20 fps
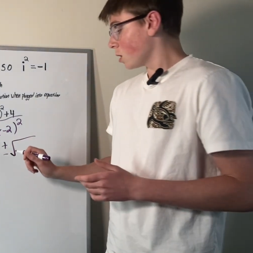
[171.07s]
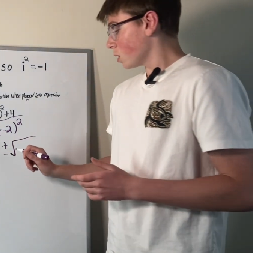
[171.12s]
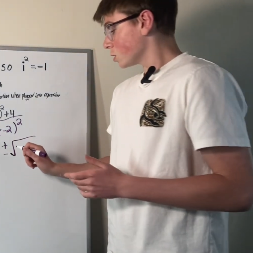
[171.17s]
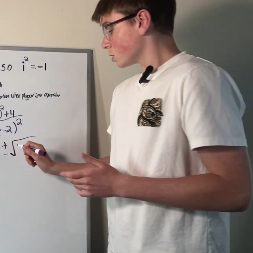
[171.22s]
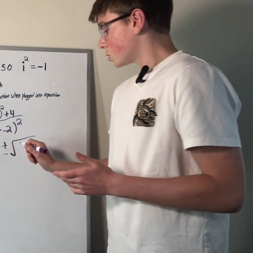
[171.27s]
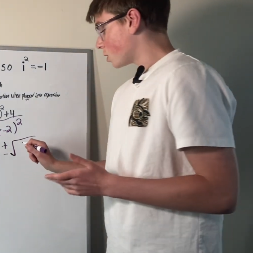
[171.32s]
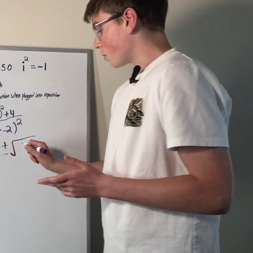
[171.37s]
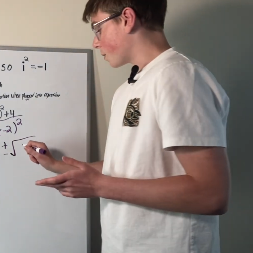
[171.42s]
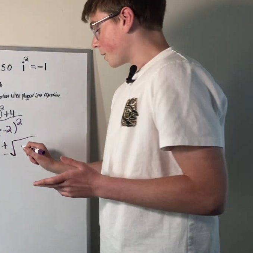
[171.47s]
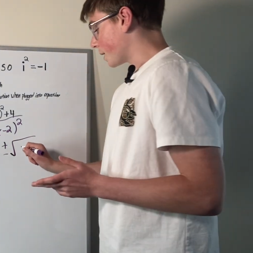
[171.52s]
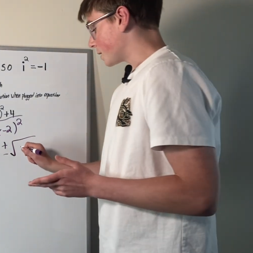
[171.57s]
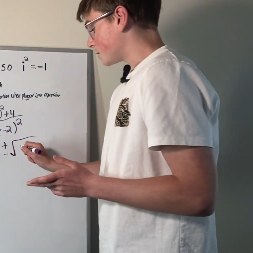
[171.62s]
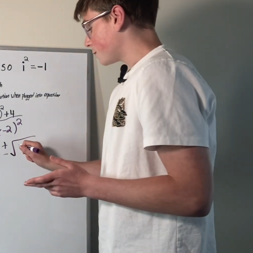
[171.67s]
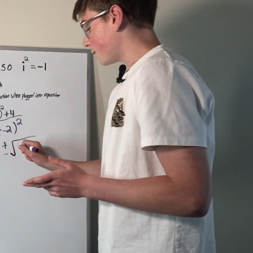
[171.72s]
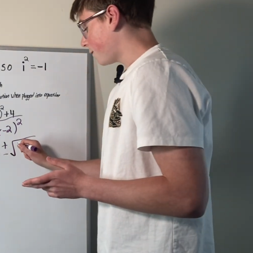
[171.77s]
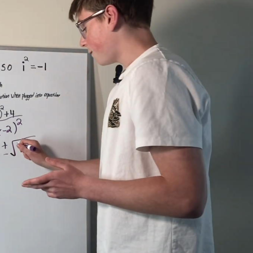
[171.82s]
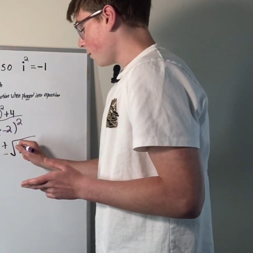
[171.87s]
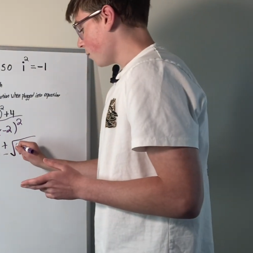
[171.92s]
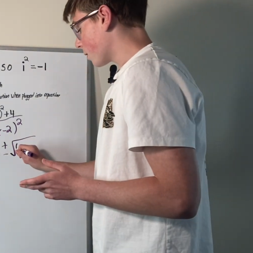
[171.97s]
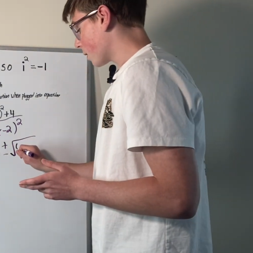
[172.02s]
So it's
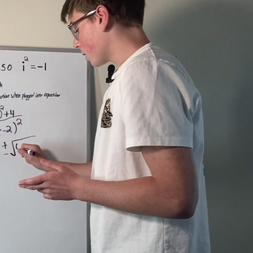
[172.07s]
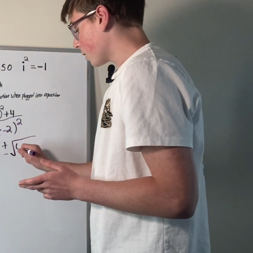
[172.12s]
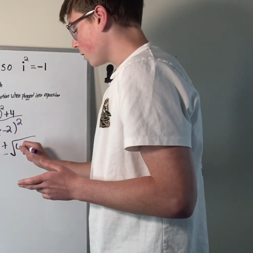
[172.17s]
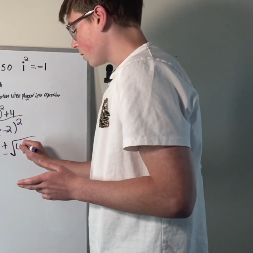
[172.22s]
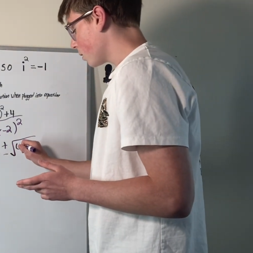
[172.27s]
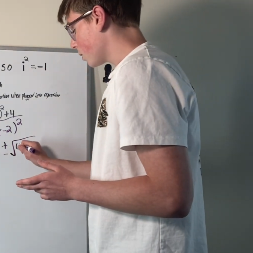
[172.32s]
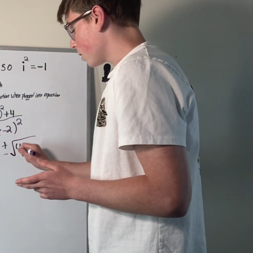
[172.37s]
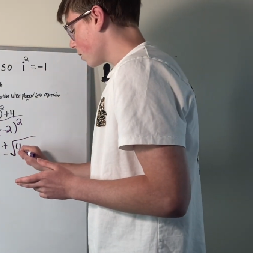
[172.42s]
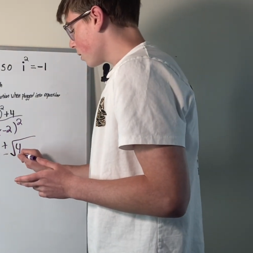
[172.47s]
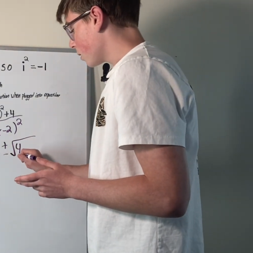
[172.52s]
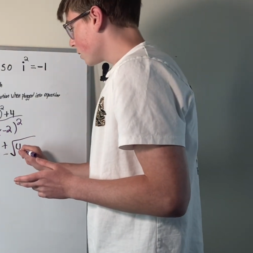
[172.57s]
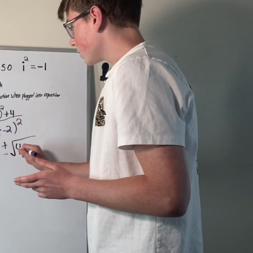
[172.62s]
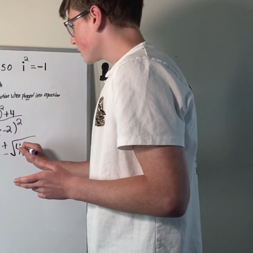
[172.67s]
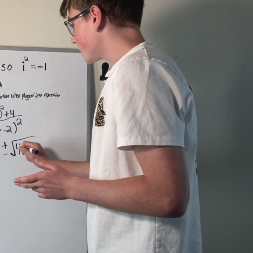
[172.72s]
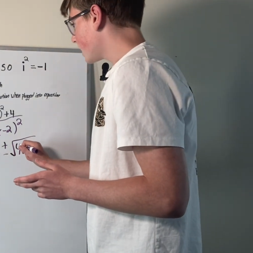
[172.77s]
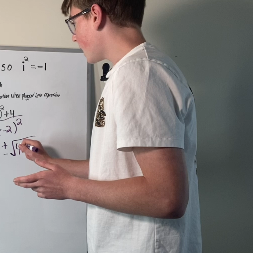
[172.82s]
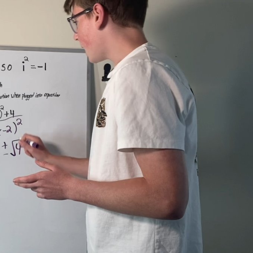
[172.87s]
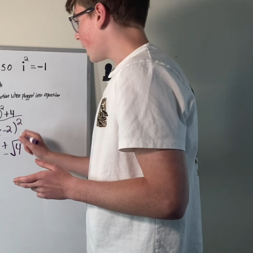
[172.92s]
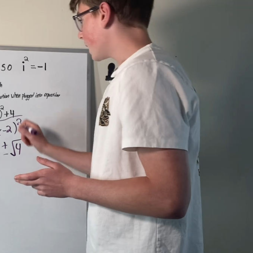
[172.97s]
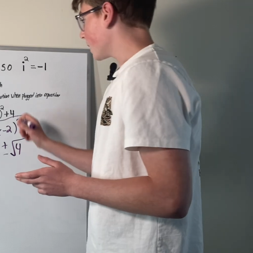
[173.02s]
4
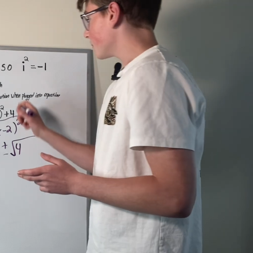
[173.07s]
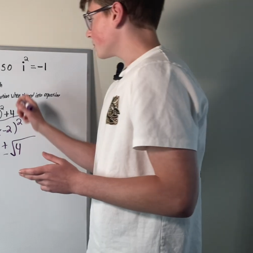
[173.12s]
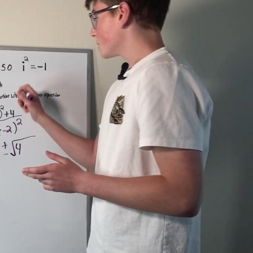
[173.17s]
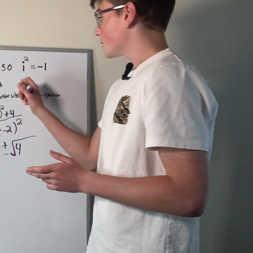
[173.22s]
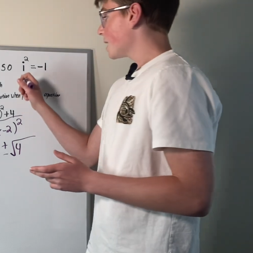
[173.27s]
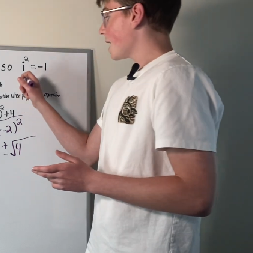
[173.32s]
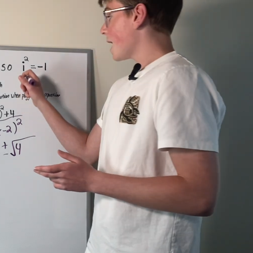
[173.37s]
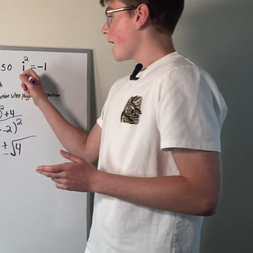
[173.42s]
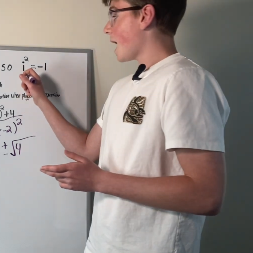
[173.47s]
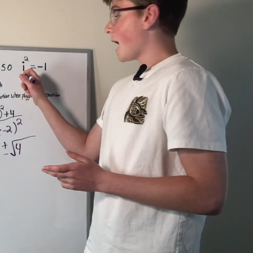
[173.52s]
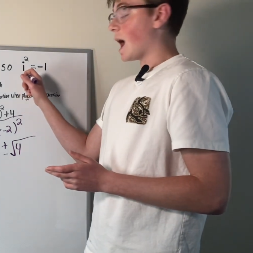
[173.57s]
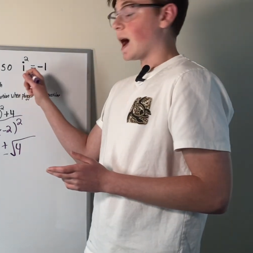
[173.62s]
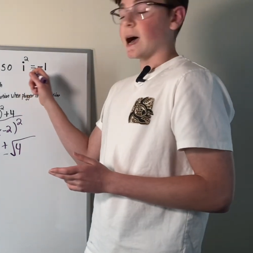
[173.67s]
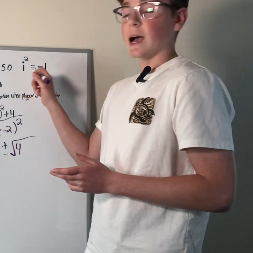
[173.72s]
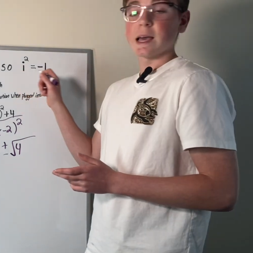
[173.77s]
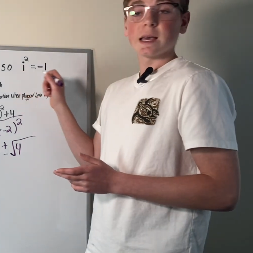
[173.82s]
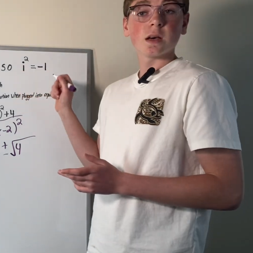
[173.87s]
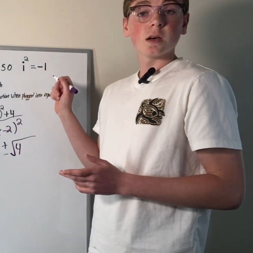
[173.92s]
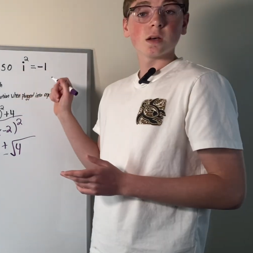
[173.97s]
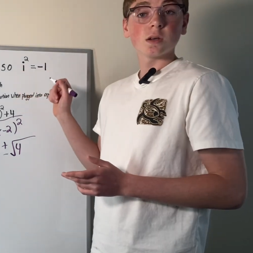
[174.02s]
times
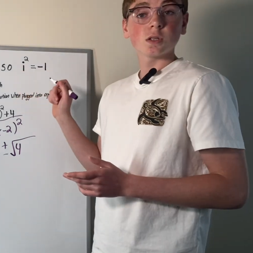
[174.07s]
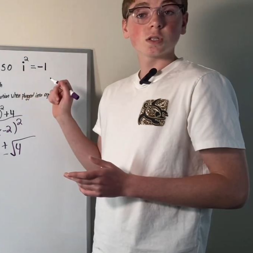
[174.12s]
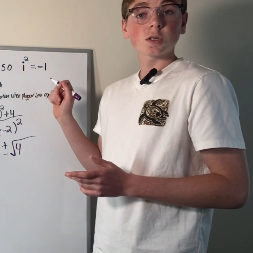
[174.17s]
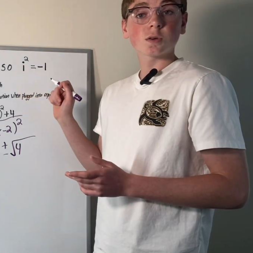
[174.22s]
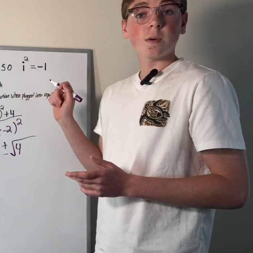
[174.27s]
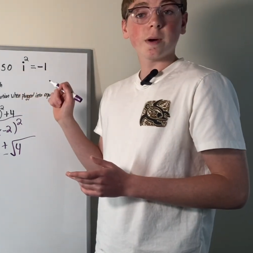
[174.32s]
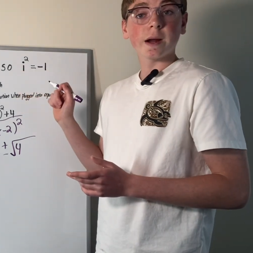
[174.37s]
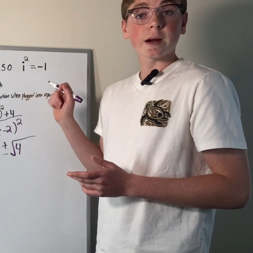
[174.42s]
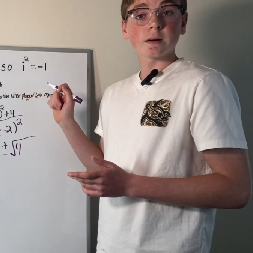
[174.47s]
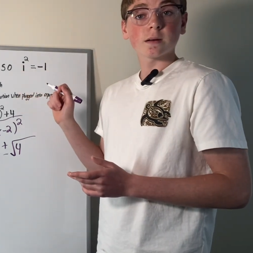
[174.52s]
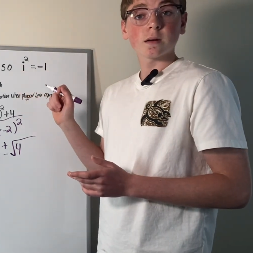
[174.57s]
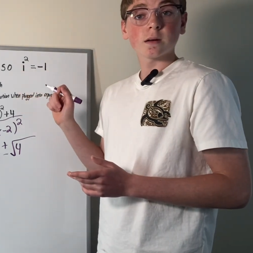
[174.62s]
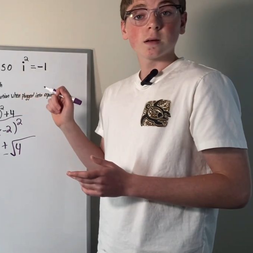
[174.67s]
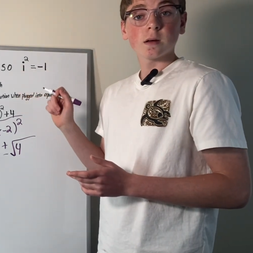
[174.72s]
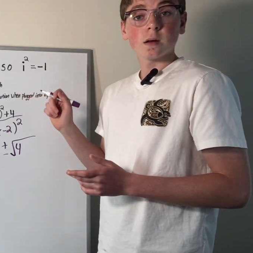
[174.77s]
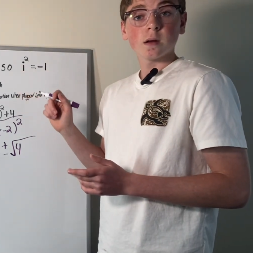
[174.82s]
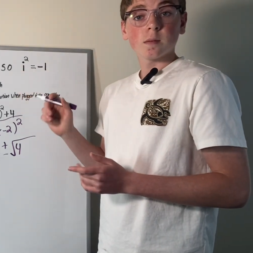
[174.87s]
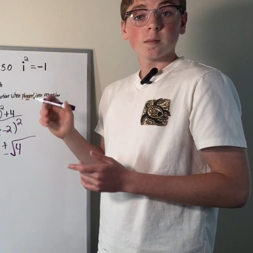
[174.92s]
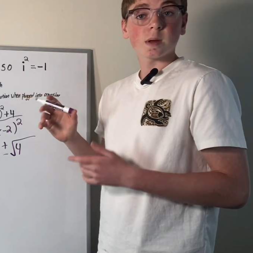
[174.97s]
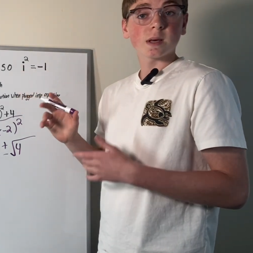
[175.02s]
I squared,
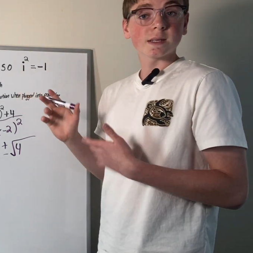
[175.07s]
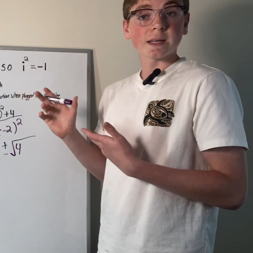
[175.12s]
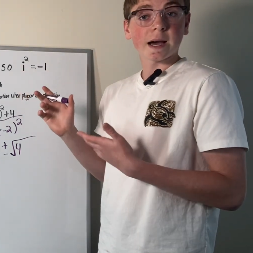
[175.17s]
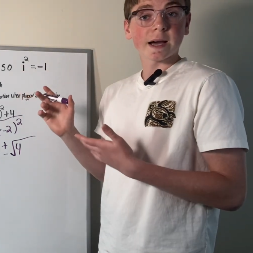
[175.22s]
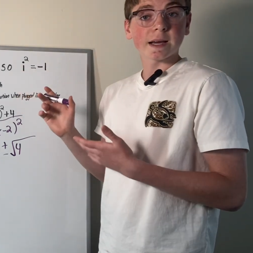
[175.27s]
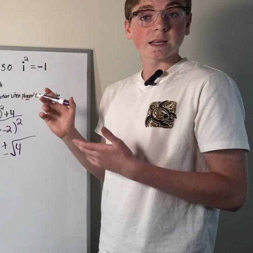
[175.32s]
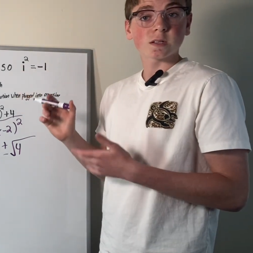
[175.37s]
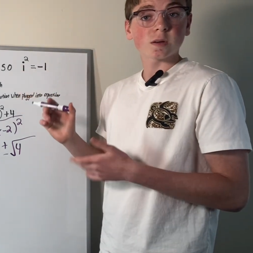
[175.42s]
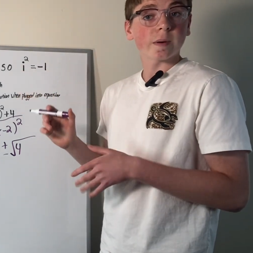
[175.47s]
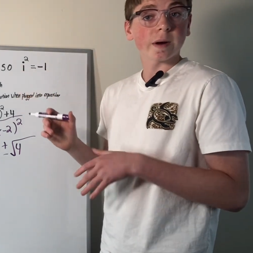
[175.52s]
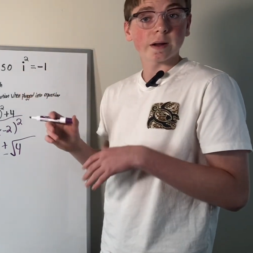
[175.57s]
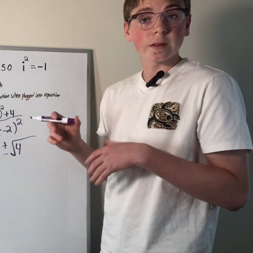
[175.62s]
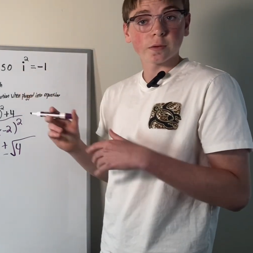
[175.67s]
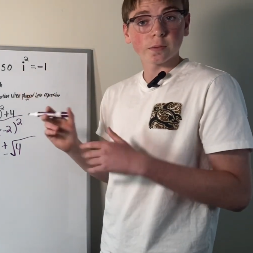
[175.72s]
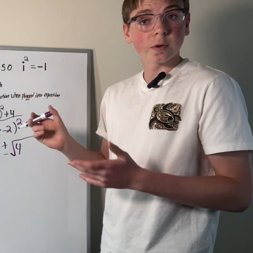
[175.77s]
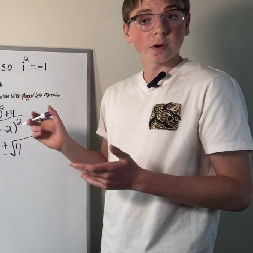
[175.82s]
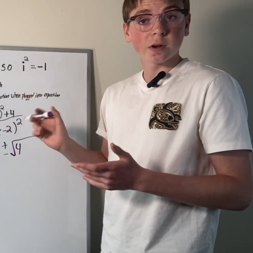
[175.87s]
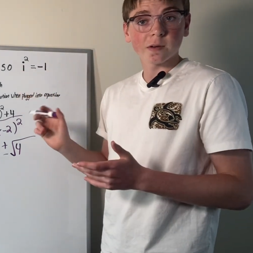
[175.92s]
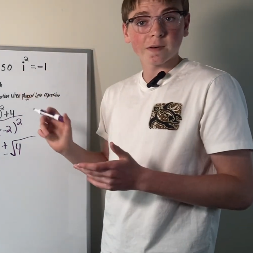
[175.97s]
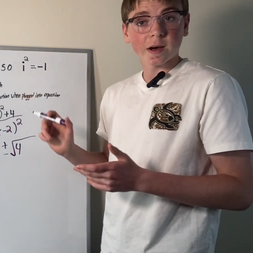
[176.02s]
because I squared, the
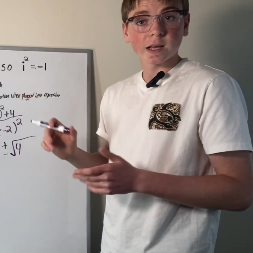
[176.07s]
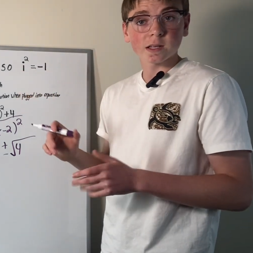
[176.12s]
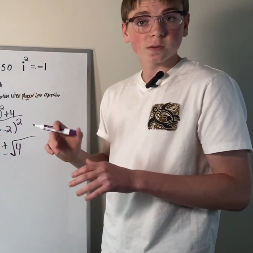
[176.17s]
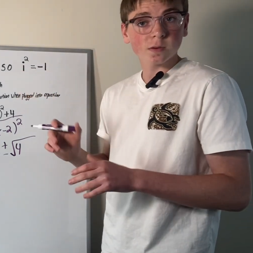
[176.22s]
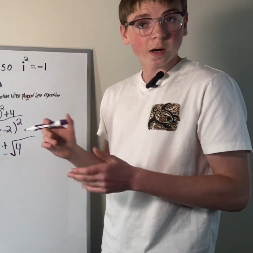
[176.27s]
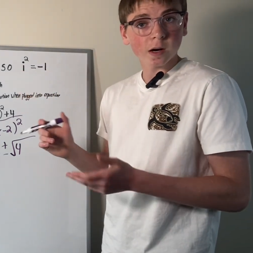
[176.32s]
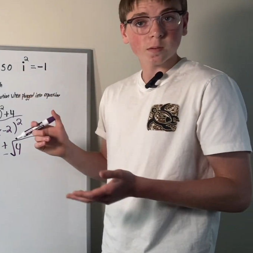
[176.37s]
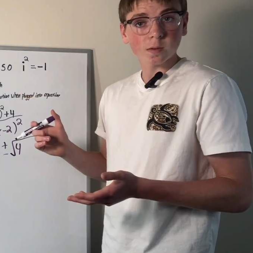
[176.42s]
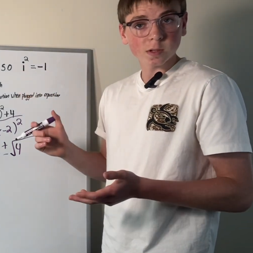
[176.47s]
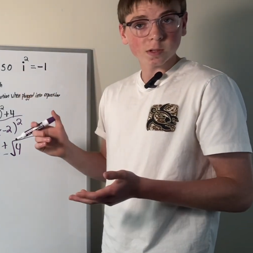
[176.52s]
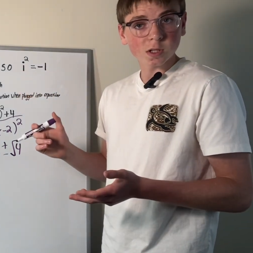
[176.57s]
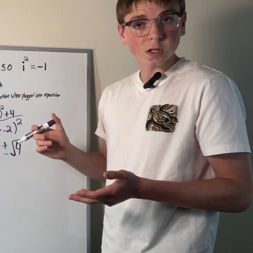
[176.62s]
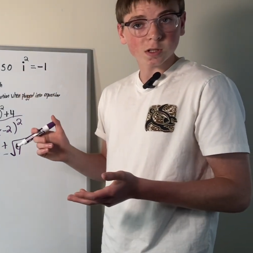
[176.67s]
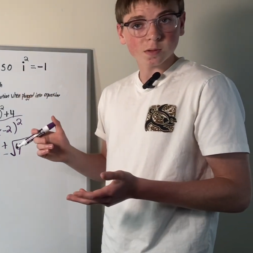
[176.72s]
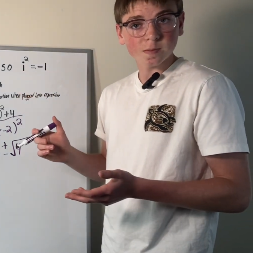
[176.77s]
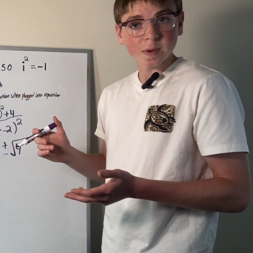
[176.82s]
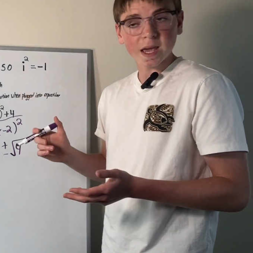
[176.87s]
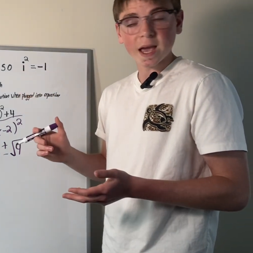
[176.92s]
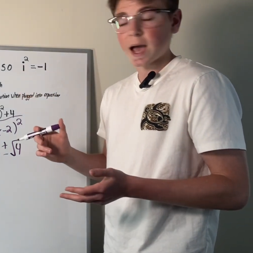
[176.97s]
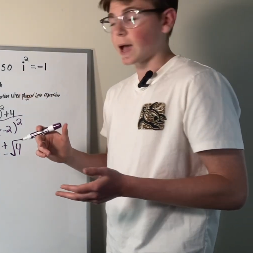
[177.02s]
root of I squared will just
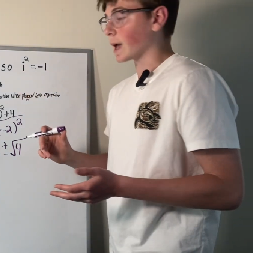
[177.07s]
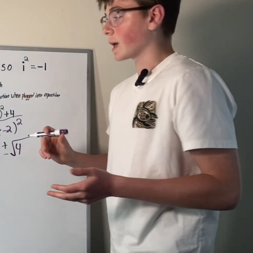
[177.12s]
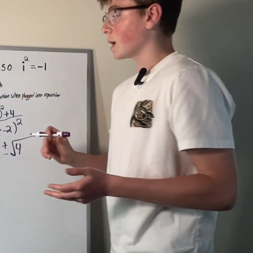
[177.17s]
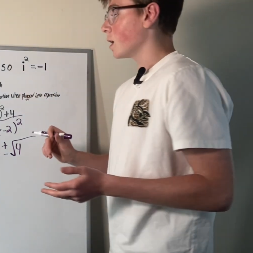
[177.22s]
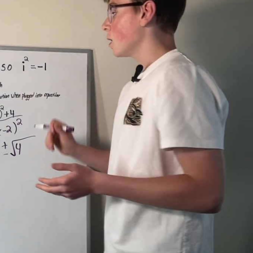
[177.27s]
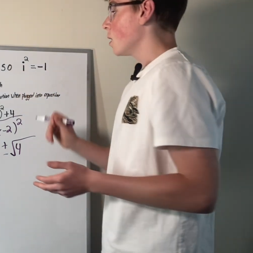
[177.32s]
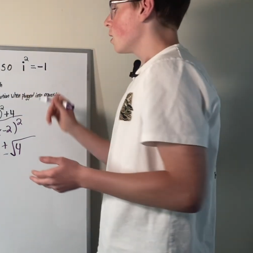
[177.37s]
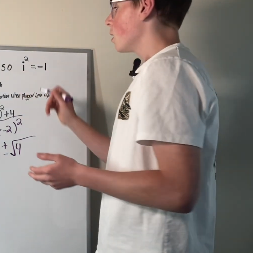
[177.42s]
be I.